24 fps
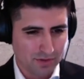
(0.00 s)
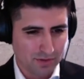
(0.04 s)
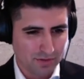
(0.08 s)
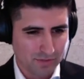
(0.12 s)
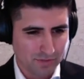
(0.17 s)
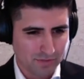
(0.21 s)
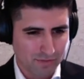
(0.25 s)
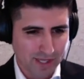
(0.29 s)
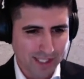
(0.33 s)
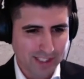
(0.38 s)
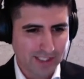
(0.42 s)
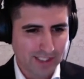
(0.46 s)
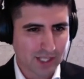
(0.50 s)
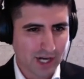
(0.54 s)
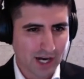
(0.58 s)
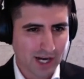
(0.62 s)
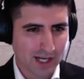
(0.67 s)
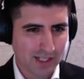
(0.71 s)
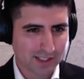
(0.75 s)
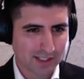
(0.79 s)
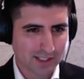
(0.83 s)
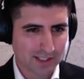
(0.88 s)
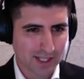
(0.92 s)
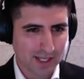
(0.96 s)
fixed
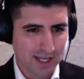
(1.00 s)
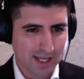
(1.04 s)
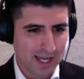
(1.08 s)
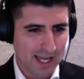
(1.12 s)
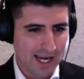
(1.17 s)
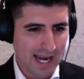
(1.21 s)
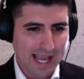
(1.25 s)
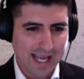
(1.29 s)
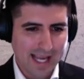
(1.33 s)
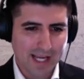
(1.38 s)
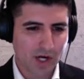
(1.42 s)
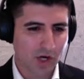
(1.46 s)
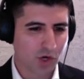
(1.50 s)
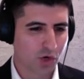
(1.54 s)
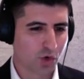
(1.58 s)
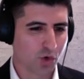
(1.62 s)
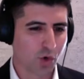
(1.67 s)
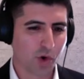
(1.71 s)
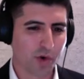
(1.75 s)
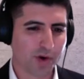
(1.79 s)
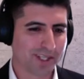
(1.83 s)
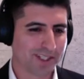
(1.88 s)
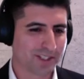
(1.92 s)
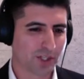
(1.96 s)
cost, and I can
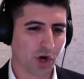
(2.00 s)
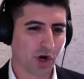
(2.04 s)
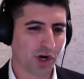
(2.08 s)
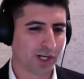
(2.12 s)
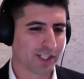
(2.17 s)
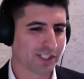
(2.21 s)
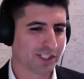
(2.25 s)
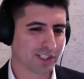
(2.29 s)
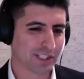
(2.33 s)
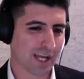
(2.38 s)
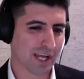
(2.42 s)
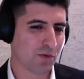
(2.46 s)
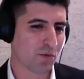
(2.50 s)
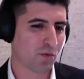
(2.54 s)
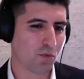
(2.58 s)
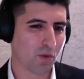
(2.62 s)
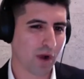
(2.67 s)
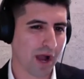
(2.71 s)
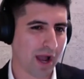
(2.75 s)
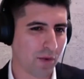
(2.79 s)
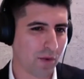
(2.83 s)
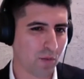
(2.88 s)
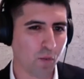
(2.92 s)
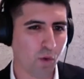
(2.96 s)
grow it as large as I,
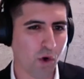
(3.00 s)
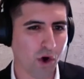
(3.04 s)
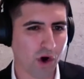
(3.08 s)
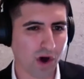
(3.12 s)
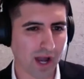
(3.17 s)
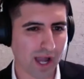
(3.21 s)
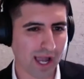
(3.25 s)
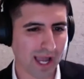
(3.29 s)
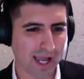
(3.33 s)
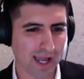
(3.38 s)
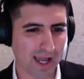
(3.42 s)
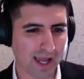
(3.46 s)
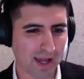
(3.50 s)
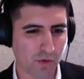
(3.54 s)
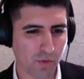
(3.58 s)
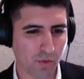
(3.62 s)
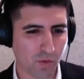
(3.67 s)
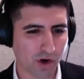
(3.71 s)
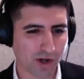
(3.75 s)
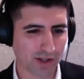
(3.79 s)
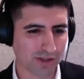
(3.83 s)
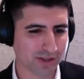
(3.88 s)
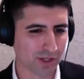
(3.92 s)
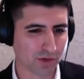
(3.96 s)
I want I eh,
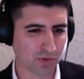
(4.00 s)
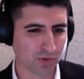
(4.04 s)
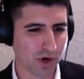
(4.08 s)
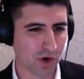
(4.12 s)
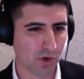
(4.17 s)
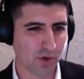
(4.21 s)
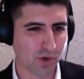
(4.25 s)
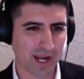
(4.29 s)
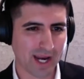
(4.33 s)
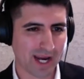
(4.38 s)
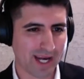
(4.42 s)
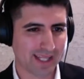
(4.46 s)
want to grow it.